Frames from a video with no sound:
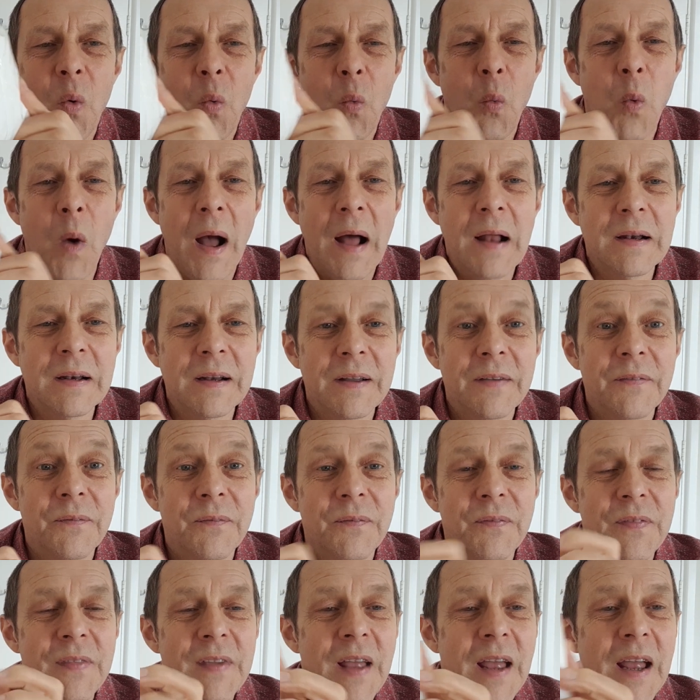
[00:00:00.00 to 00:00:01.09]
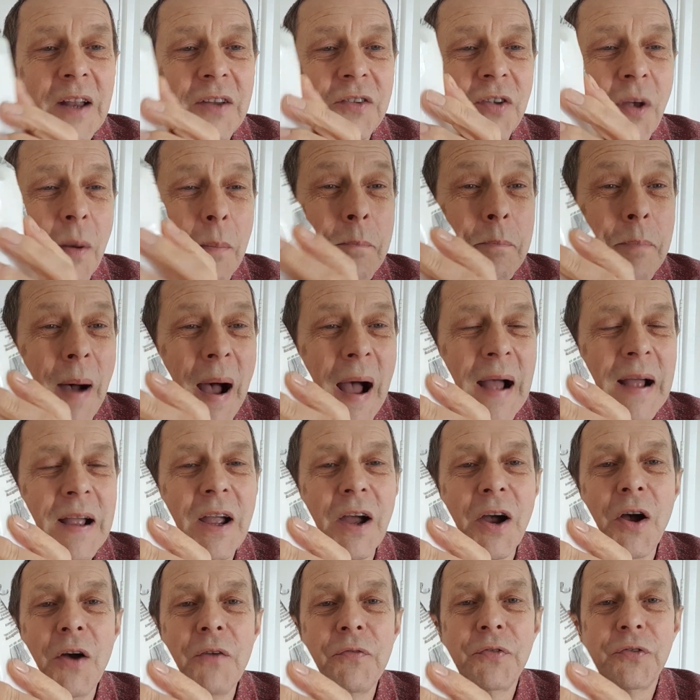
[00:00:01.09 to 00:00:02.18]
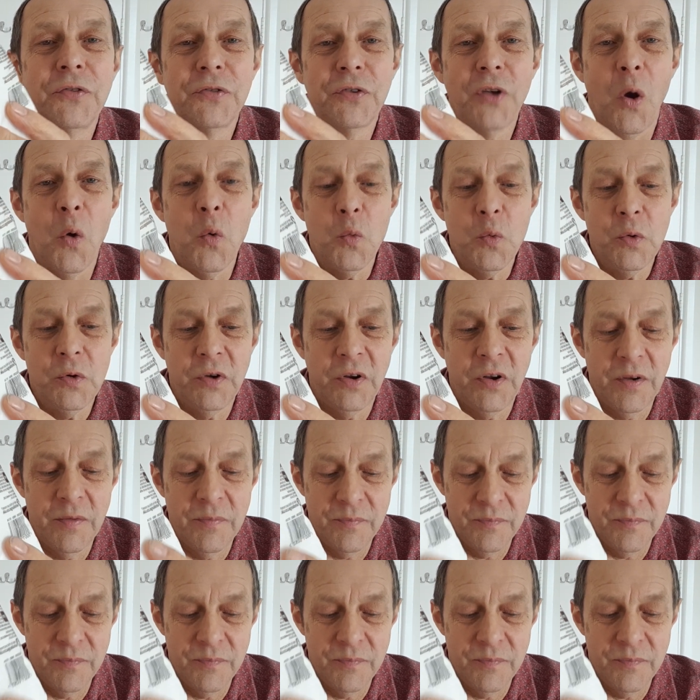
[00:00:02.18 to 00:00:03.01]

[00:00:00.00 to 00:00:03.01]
Well, it's a bag of salt.